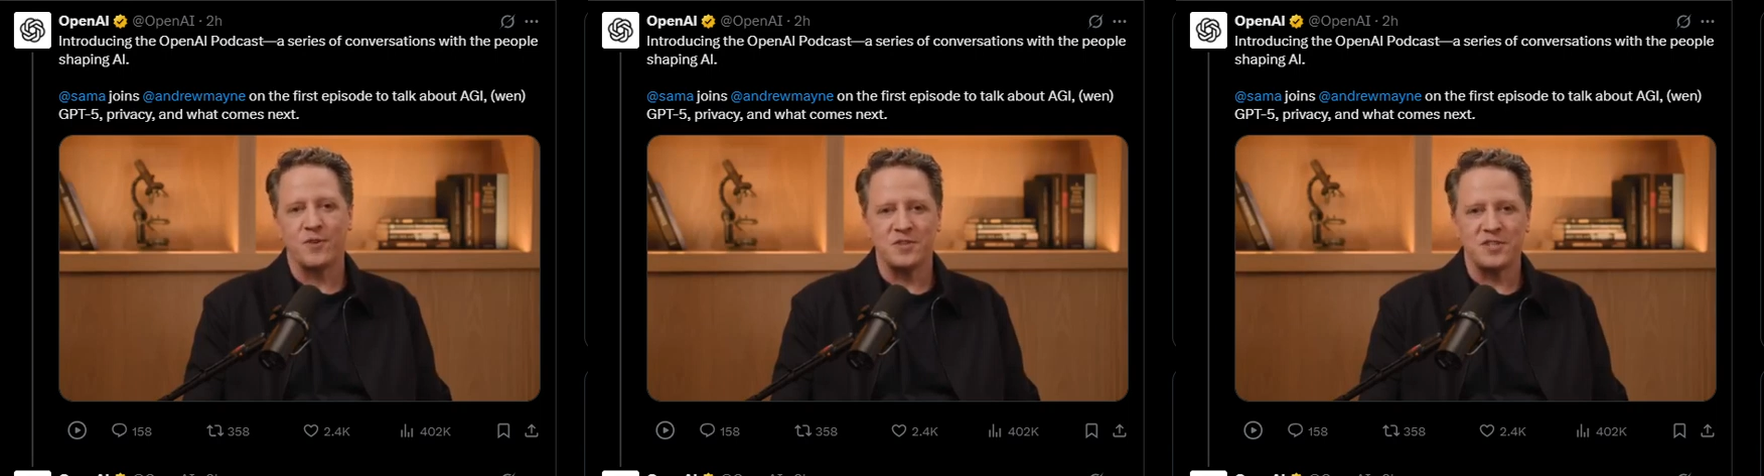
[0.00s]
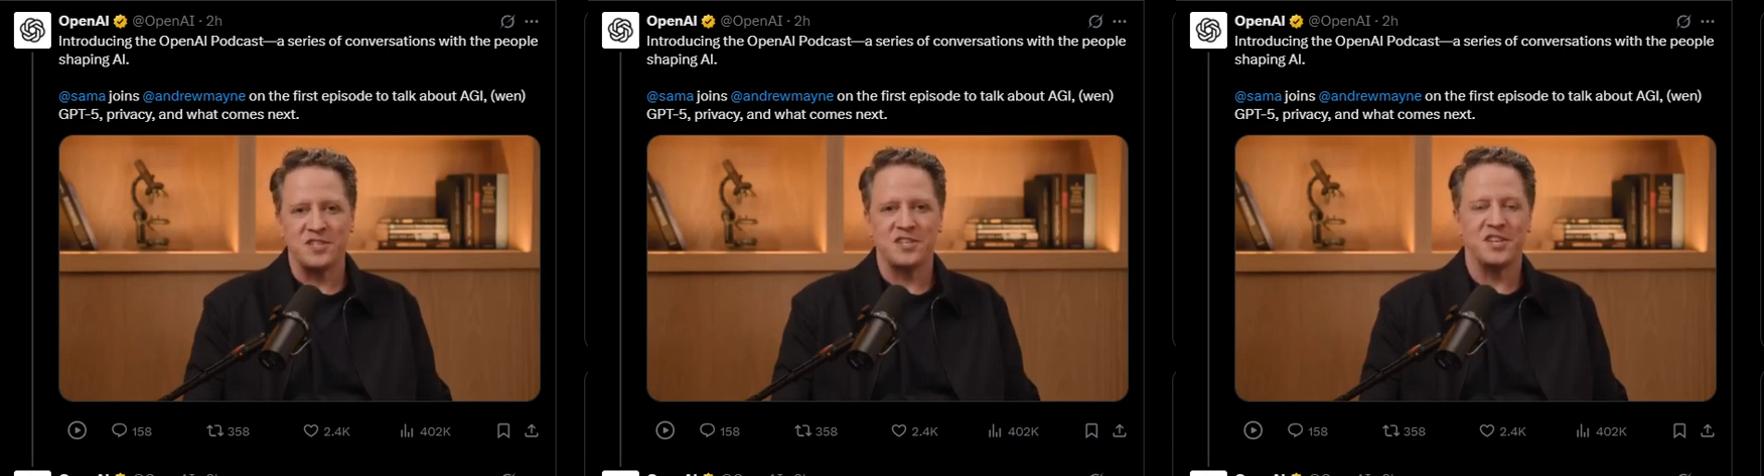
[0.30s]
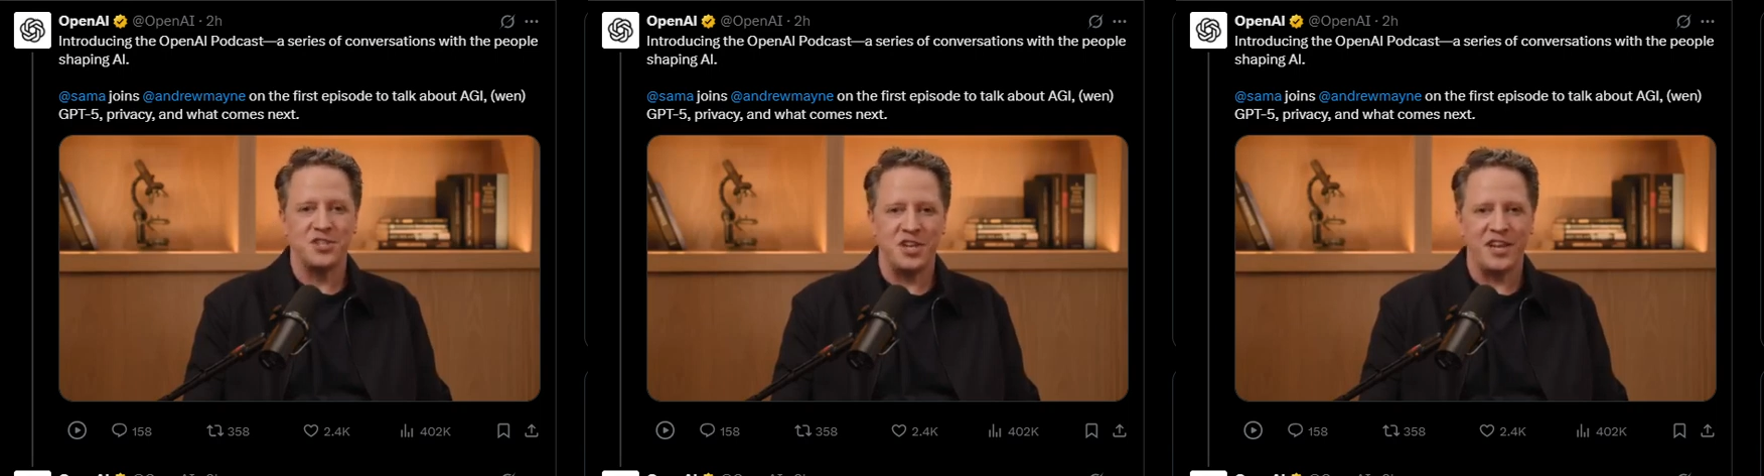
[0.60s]
first as an
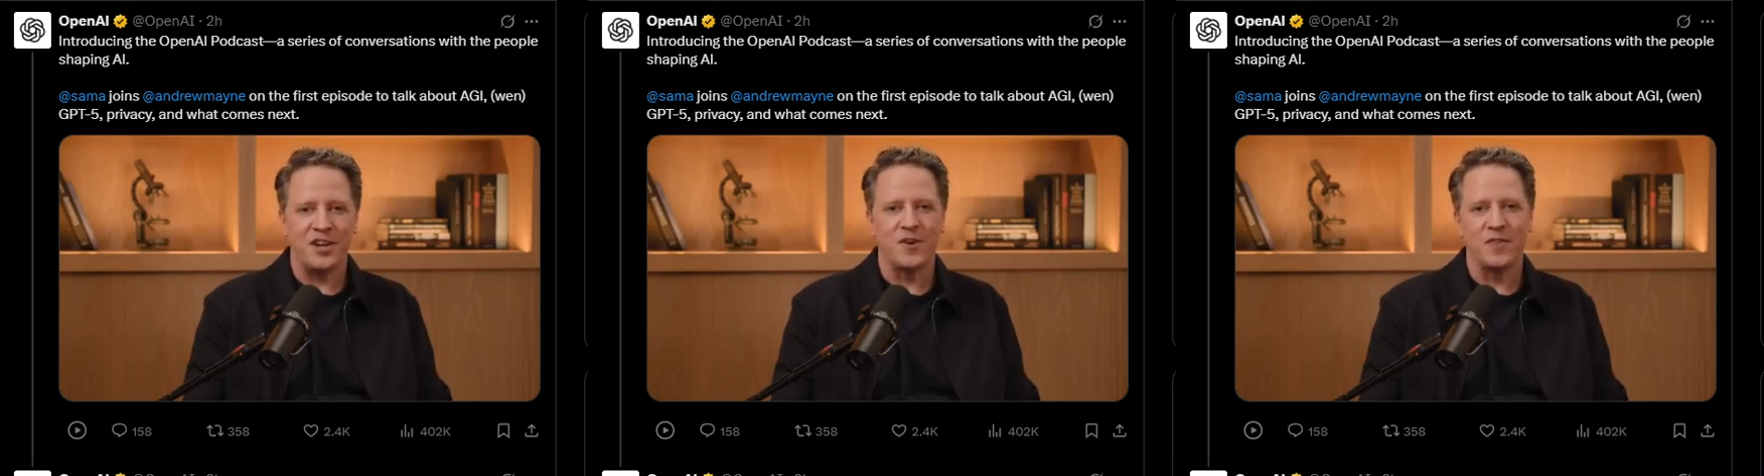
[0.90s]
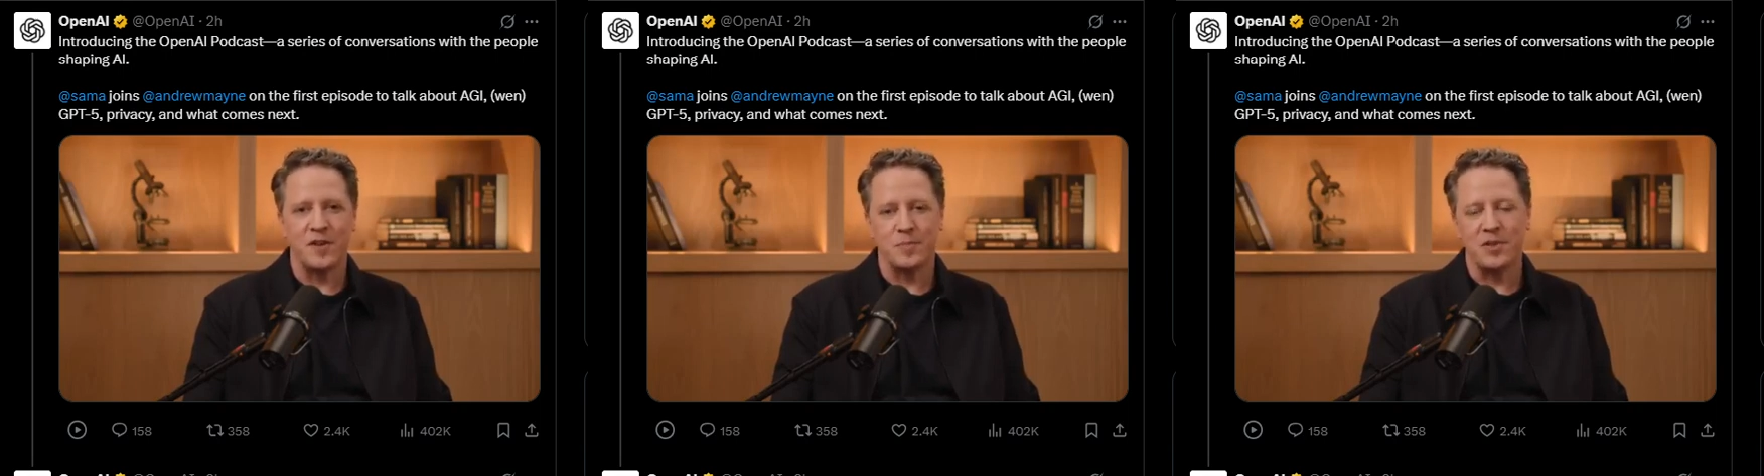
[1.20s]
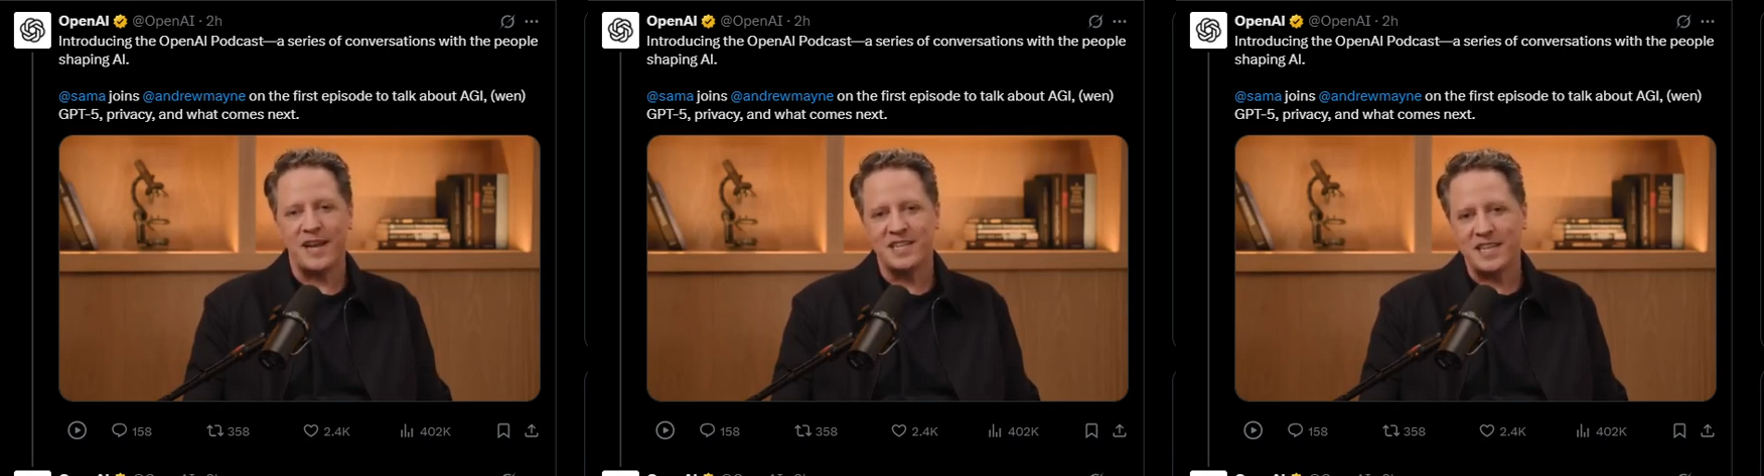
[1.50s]
engineer on the
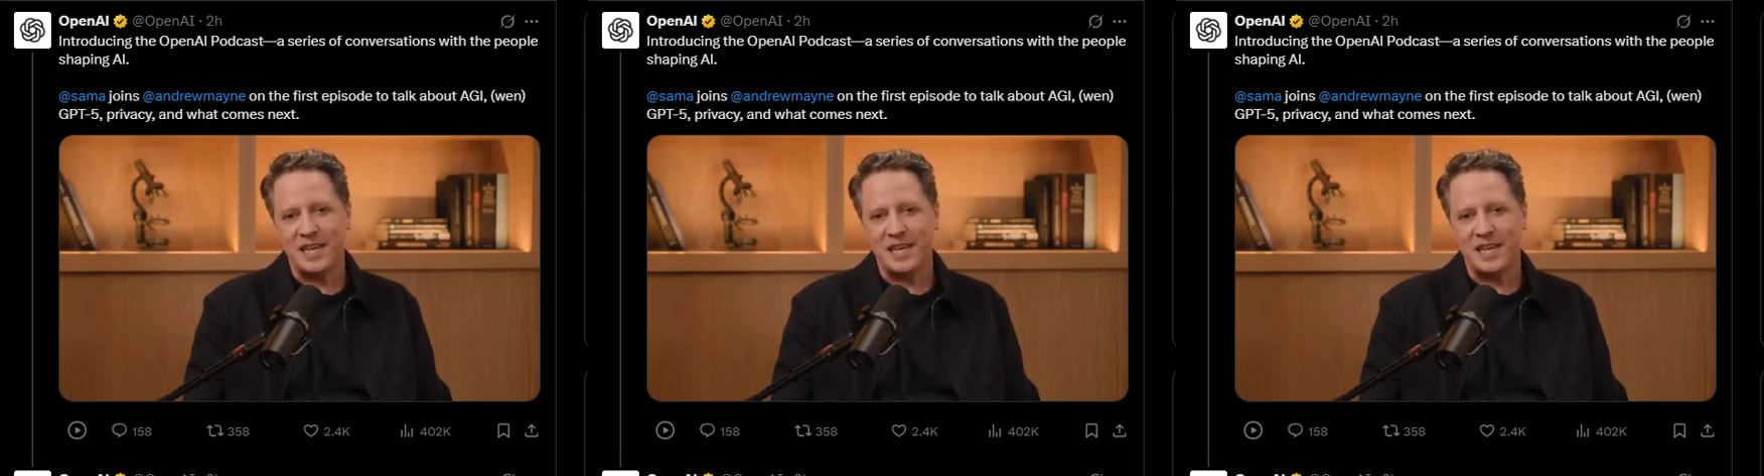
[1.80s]
applied